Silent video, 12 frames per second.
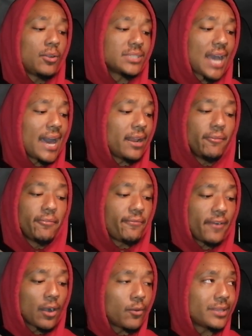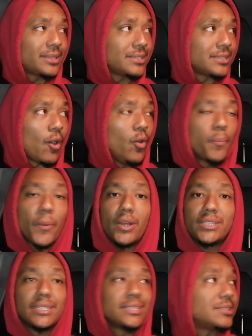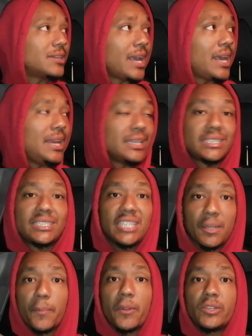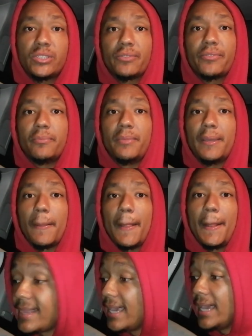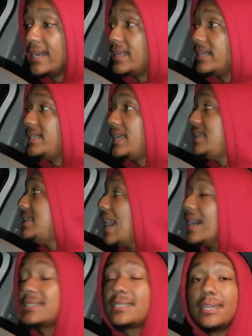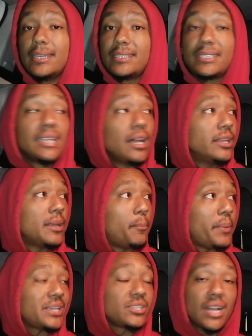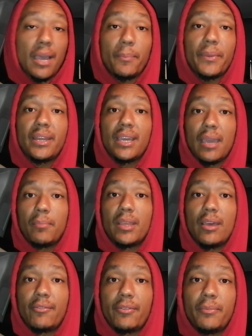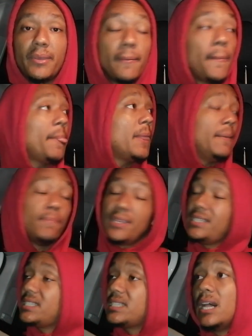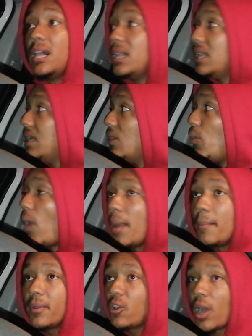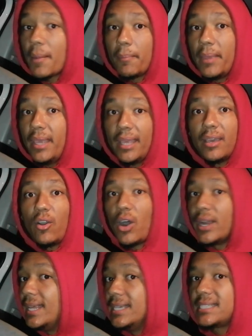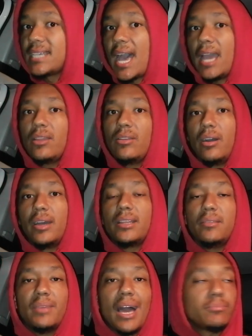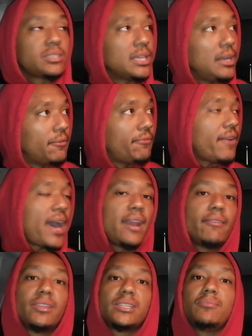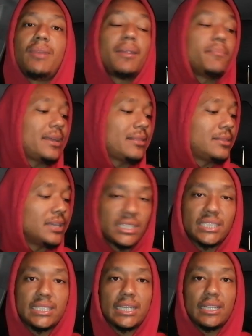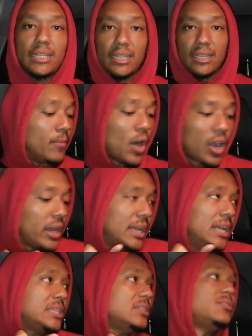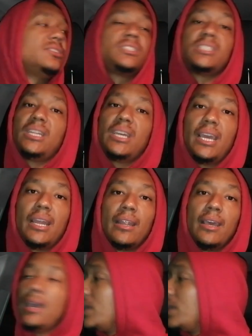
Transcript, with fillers: Because I don't fuck with this whole project. It's really a shit project for me. At the end of the day, Youngsta is still the best rapper in Cape Town for me. He still one got me on his side. You know what I mean? I'm still a fan of this man, but this shit, I'm not gonna listen to this shit again.